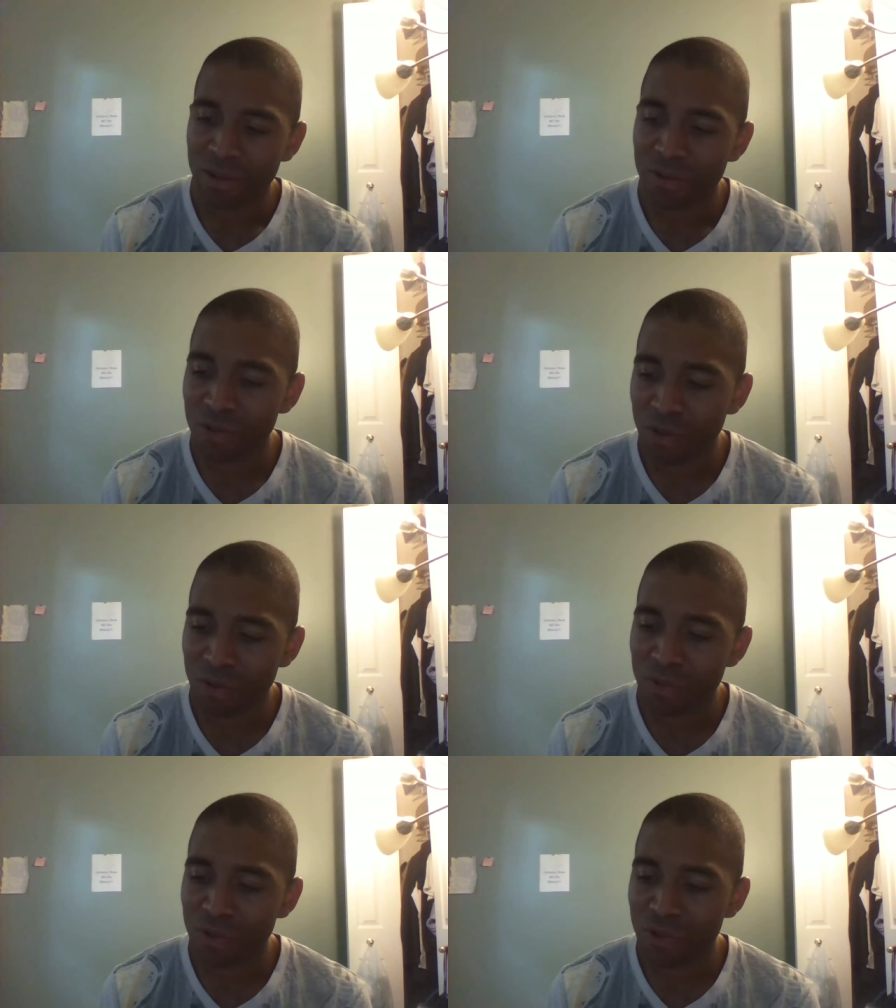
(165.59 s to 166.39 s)

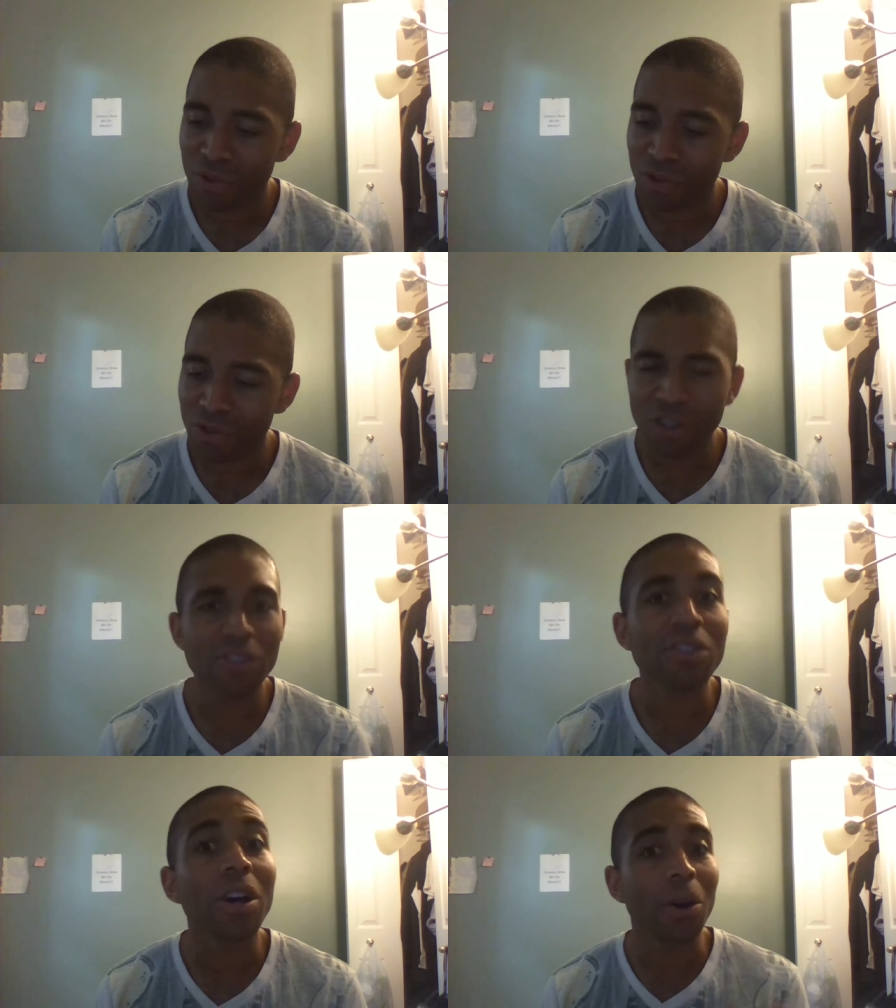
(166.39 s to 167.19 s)
So
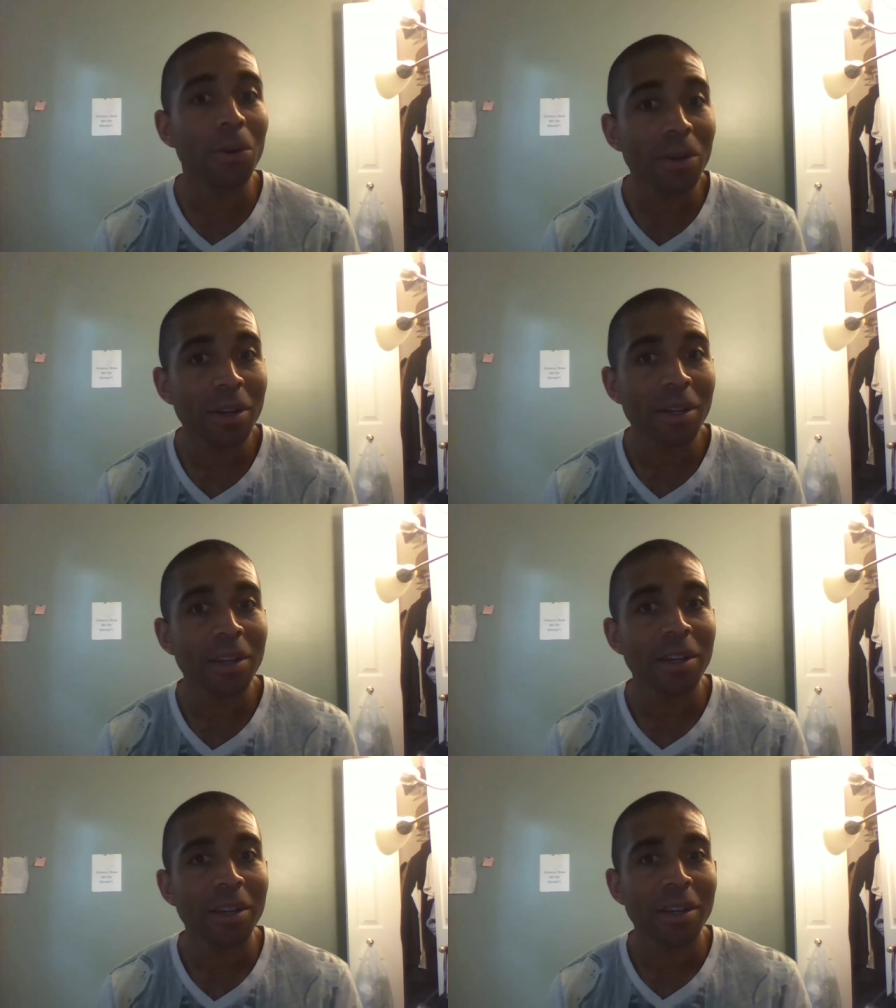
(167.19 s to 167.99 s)
just know
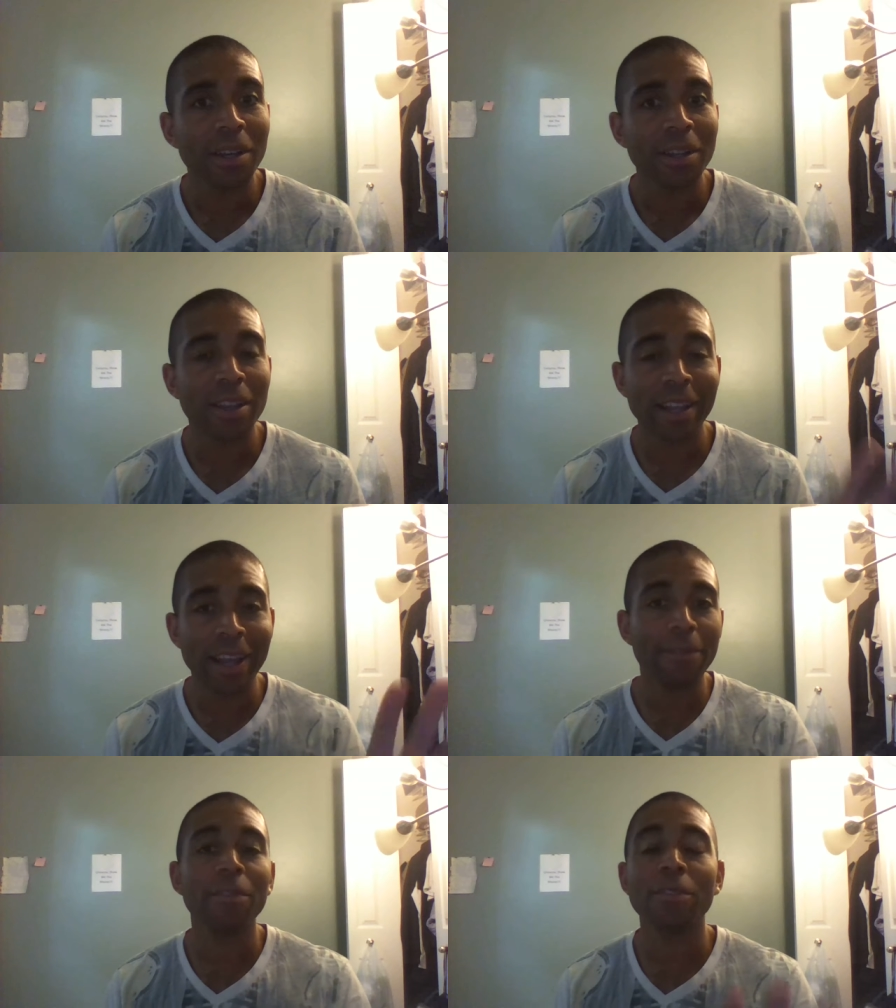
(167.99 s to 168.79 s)
that
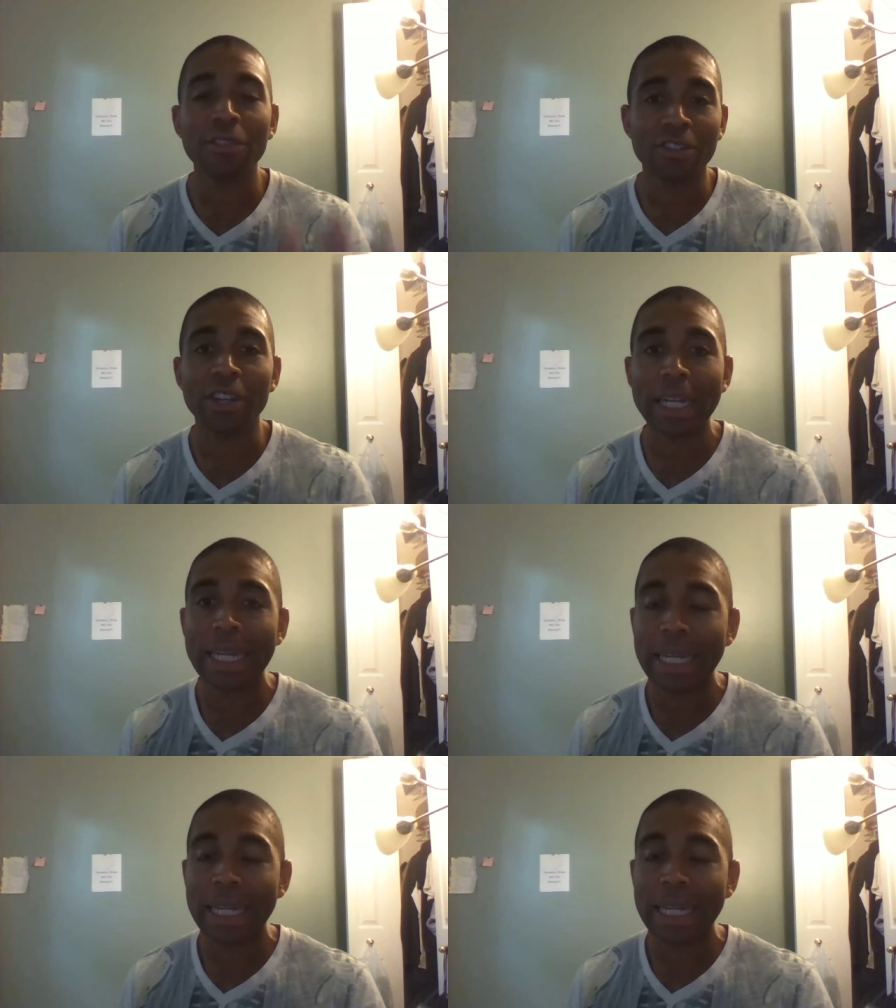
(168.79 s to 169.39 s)
that thing is legit.